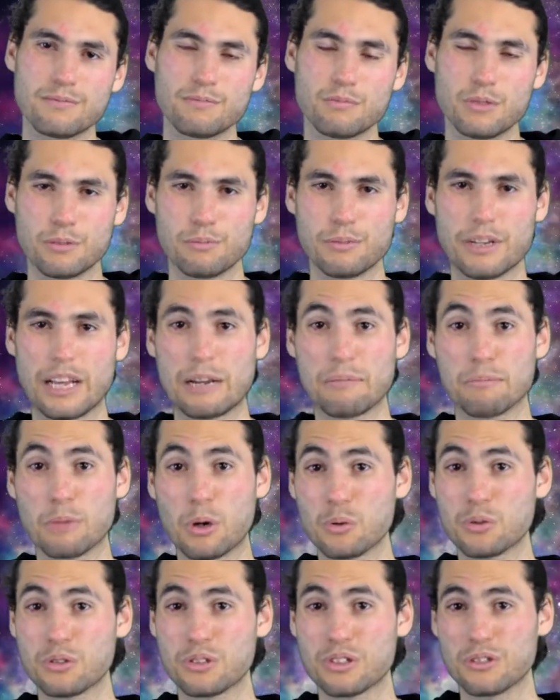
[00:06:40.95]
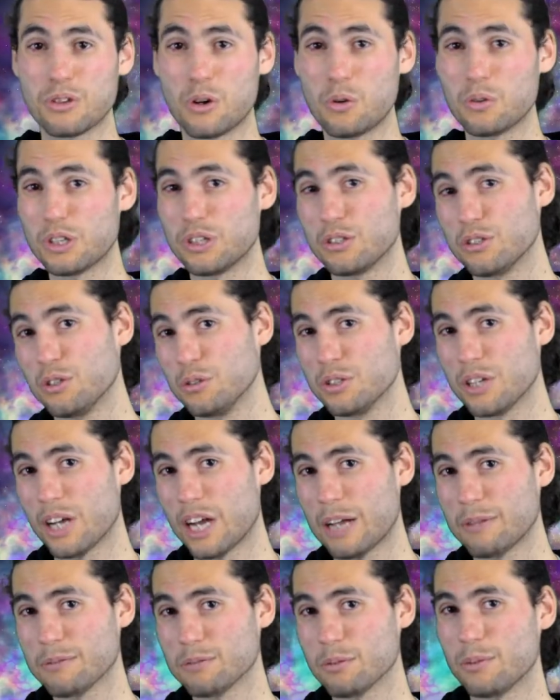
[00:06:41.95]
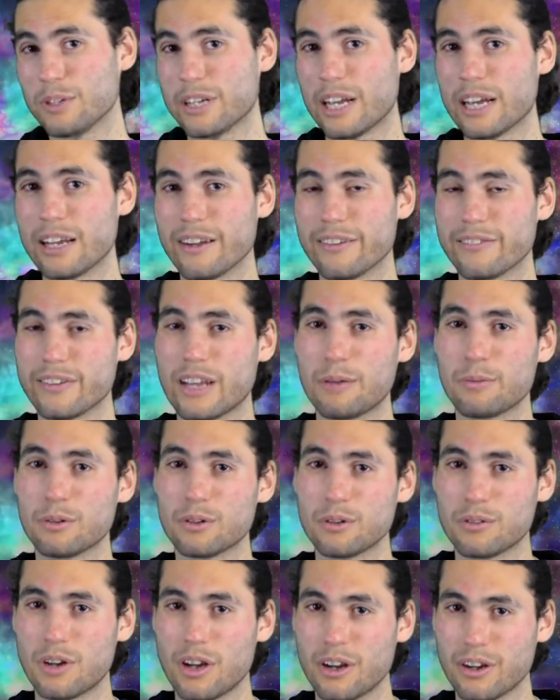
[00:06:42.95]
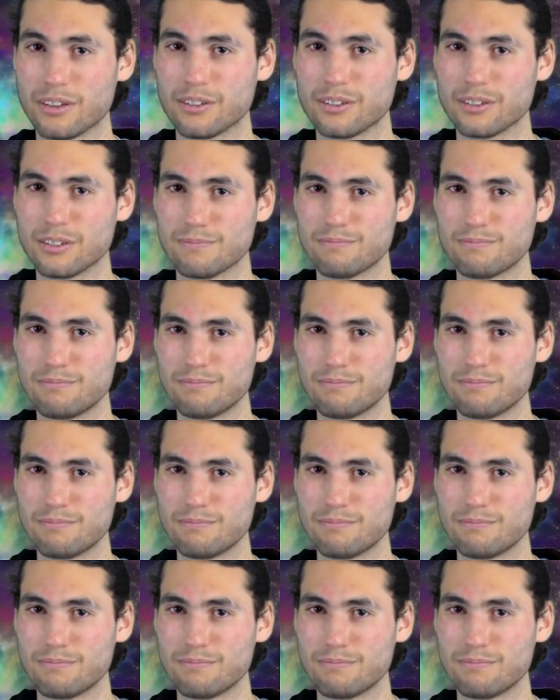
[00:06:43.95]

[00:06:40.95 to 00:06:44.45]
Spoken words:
would be at most only 2 times what we get out of chemical rockets.